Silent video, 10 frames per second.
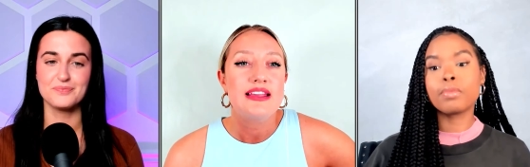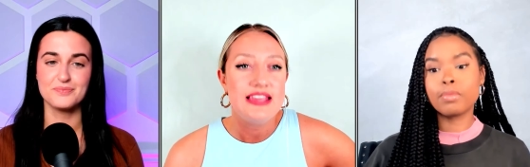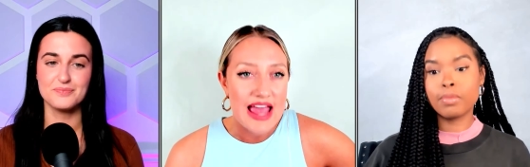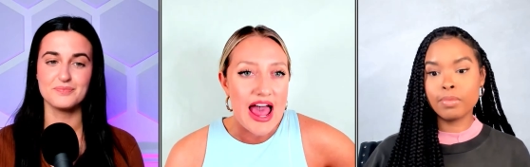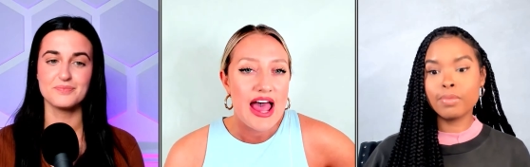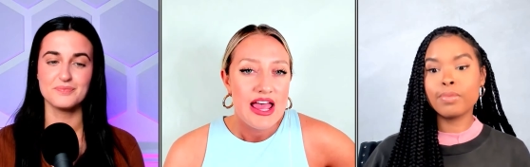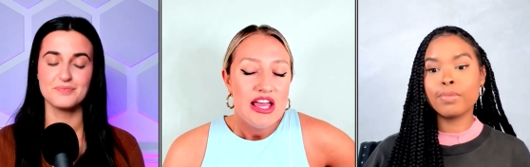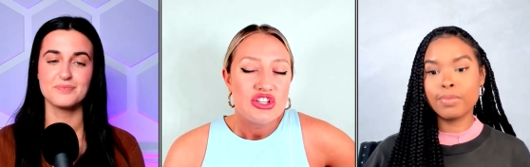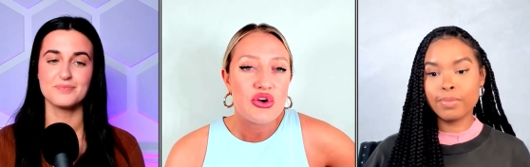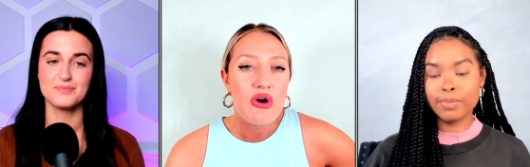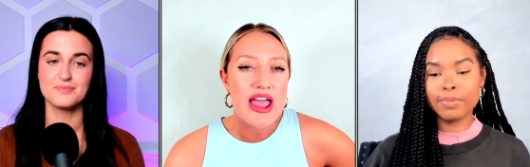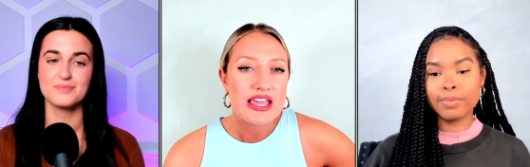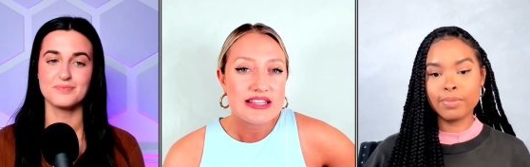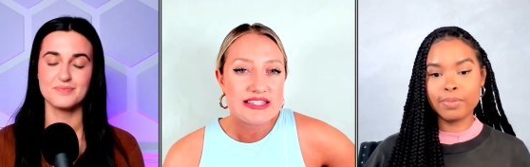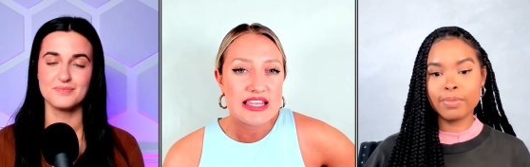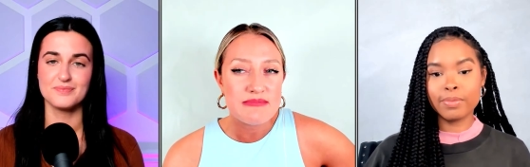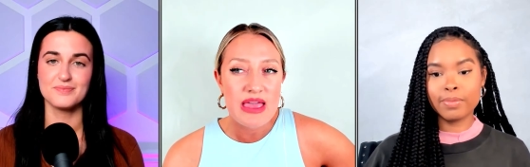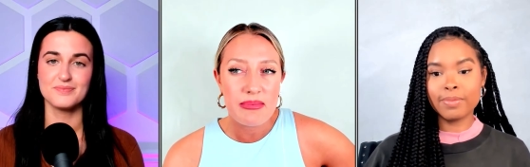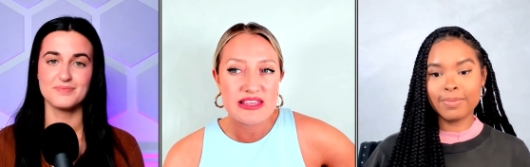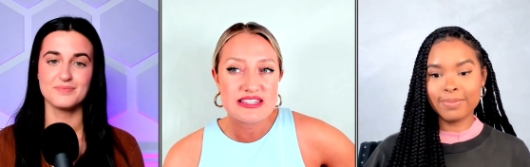Speaker 1: yeah. So I could see
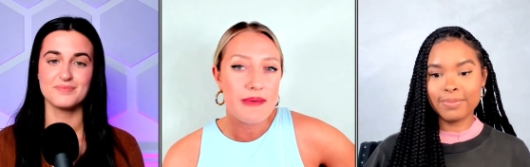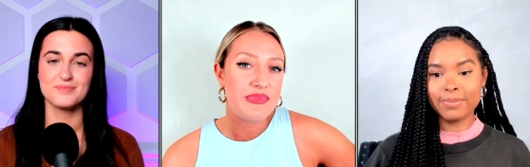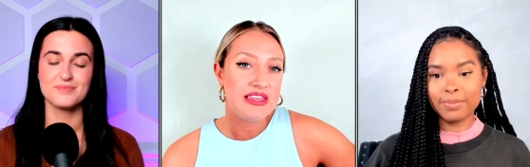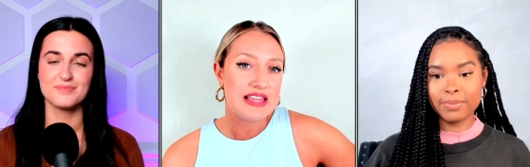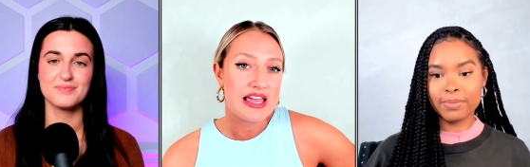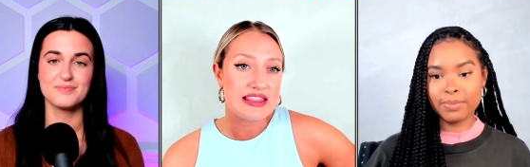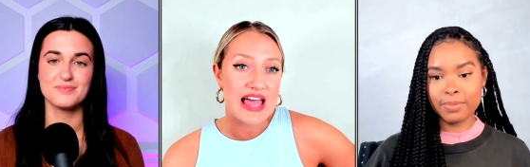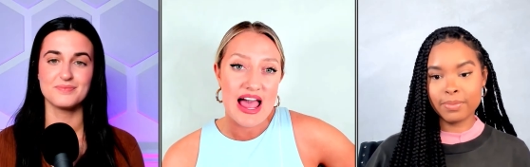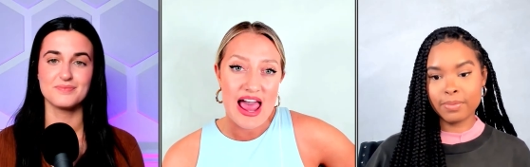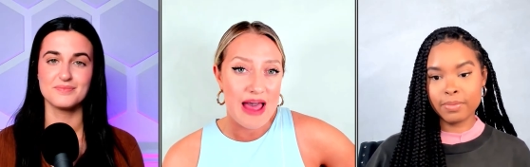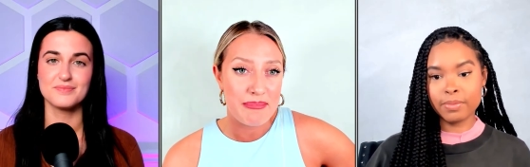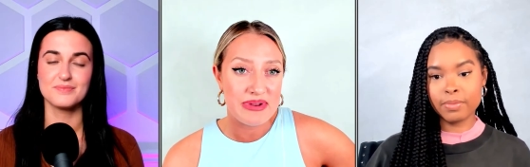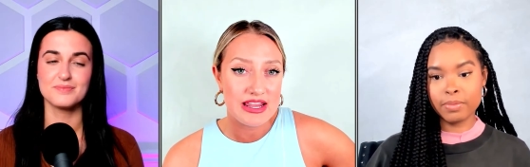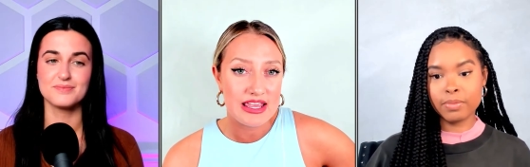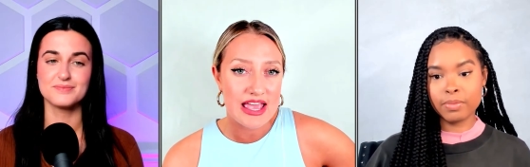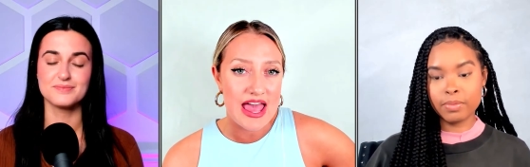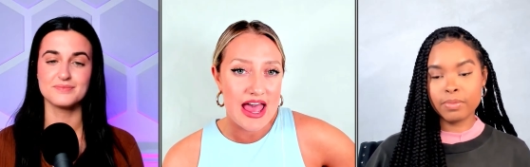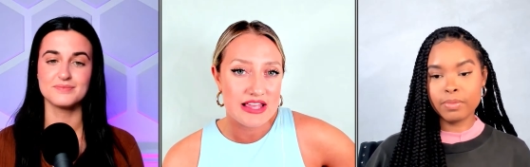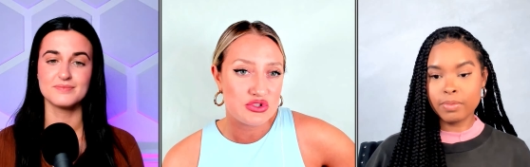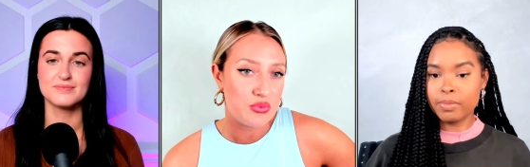maybe something like that happening
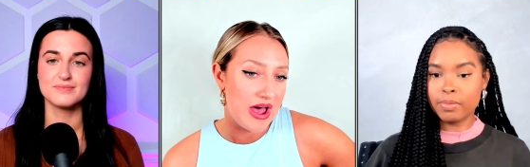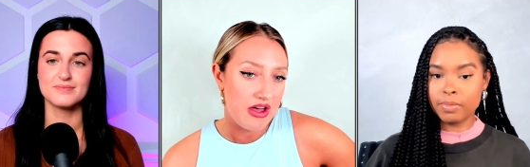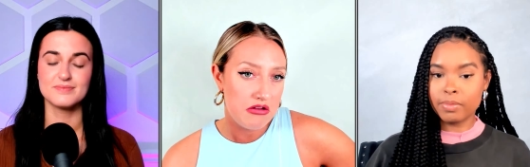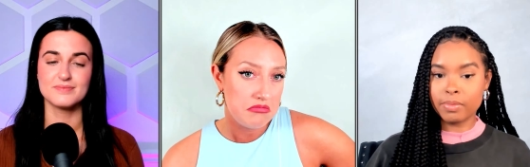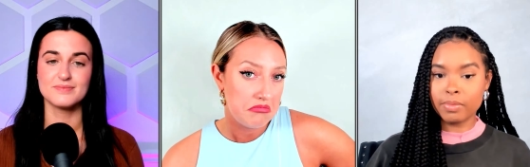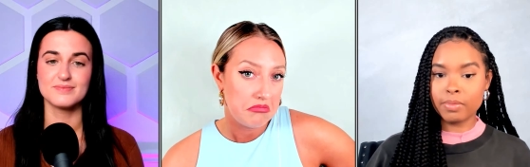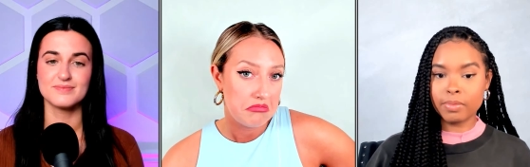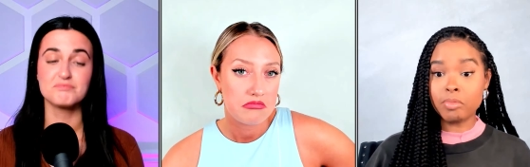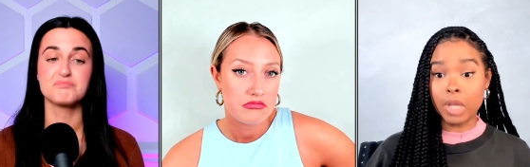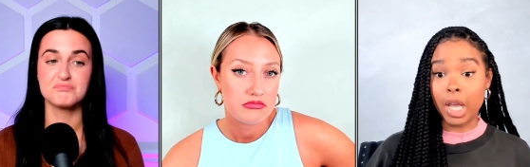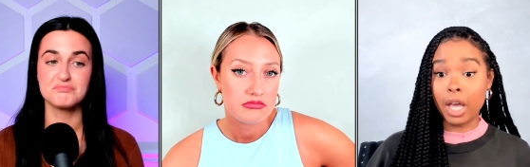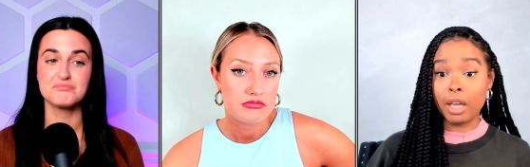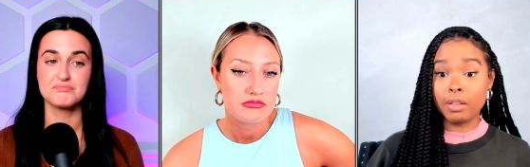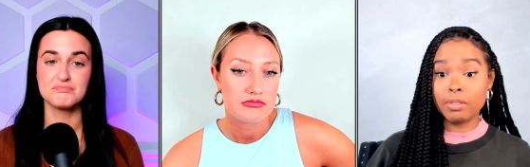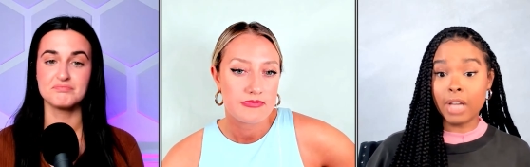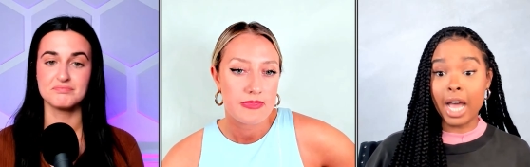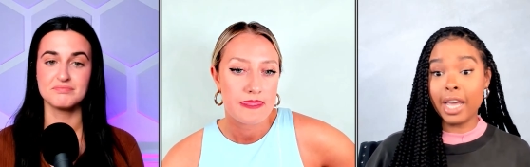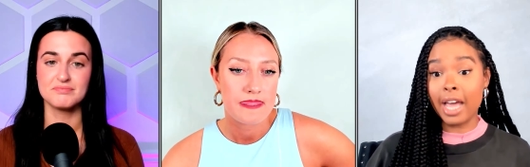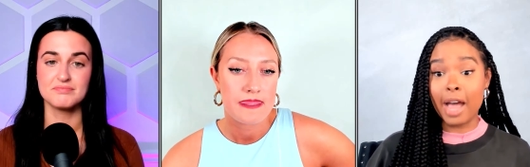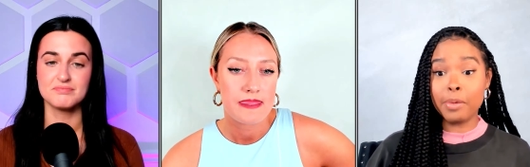as well.
Speaker 2: Yeah.
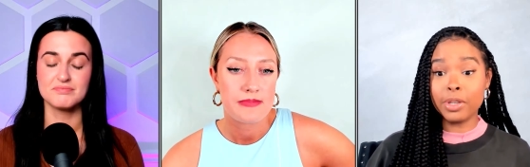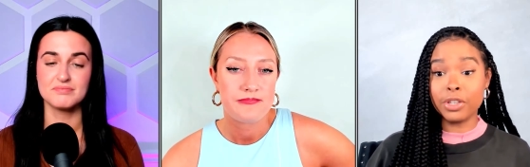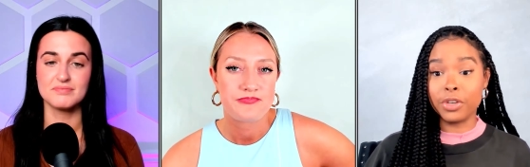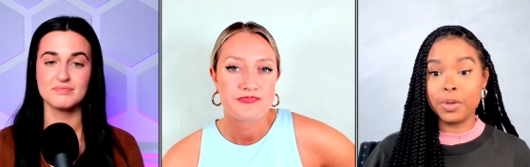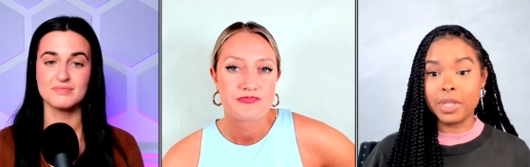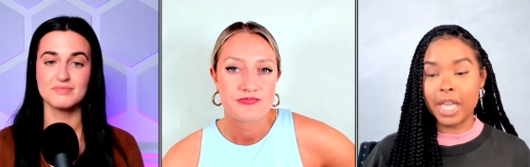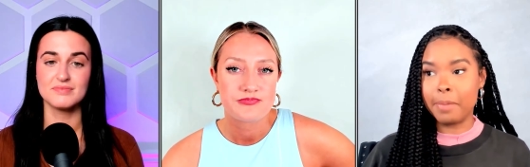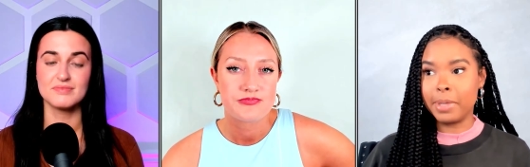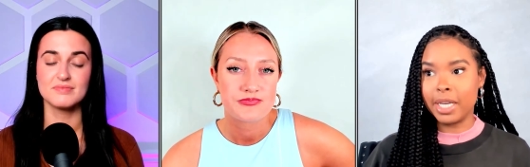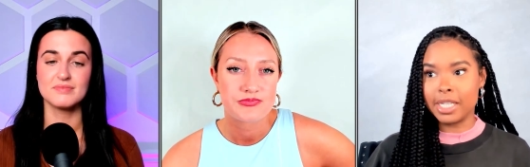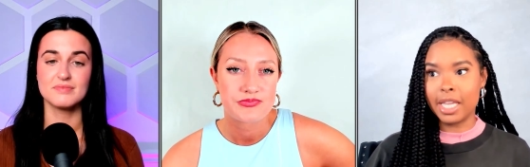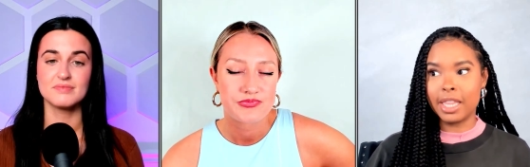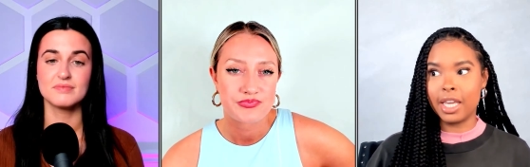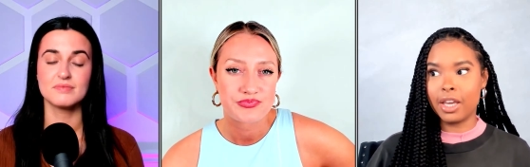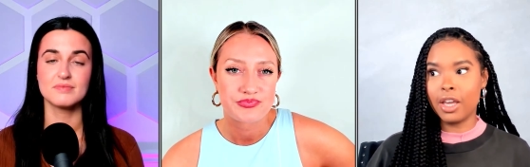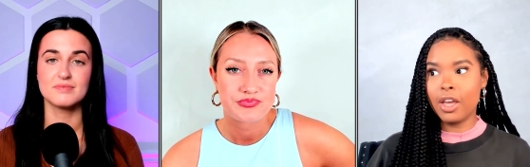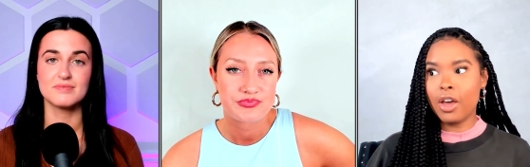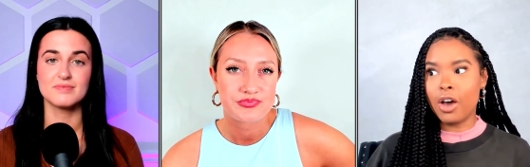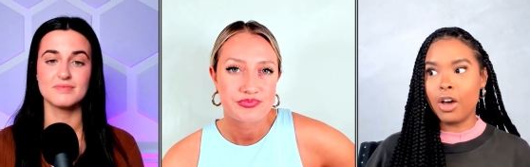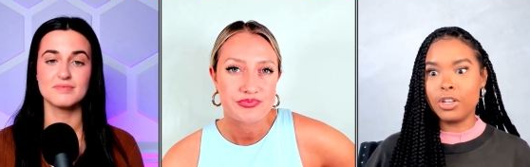I, I will agree with that because I think,
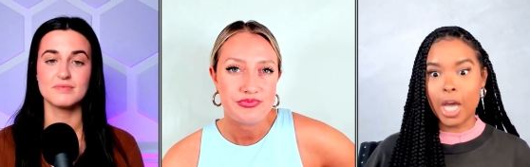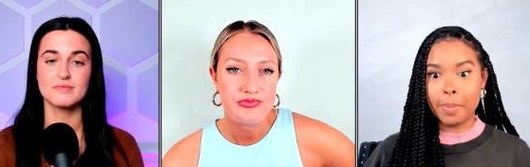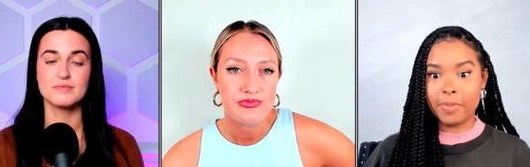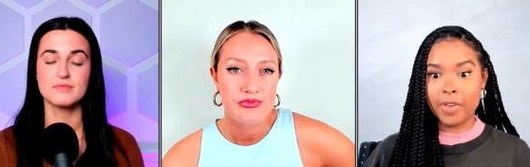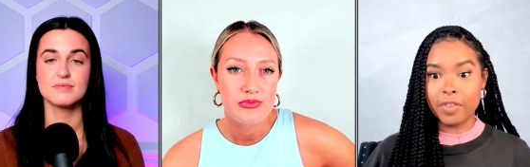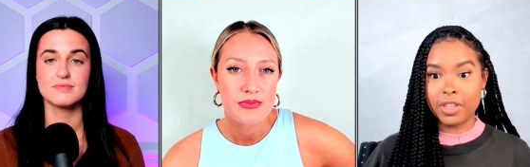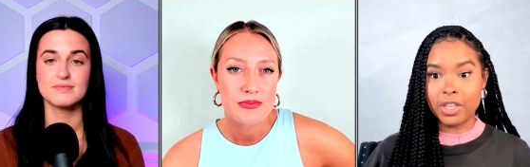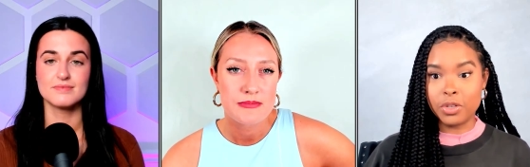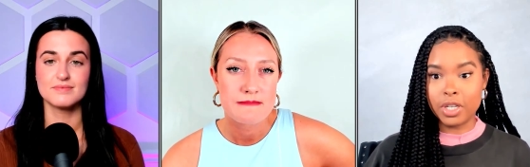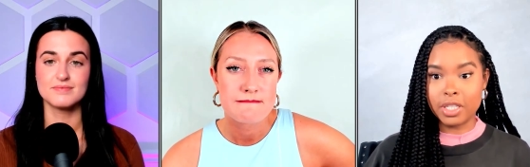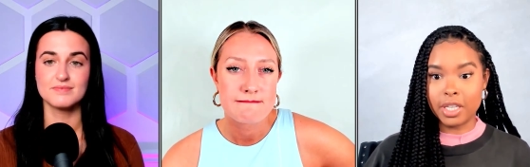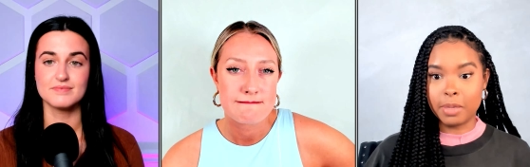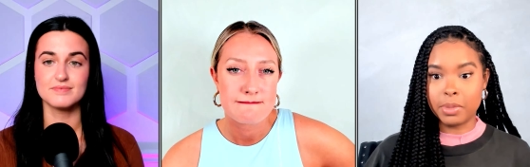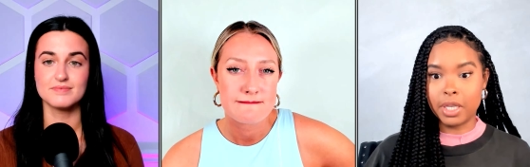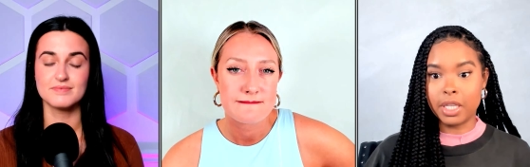on top of everything you just said,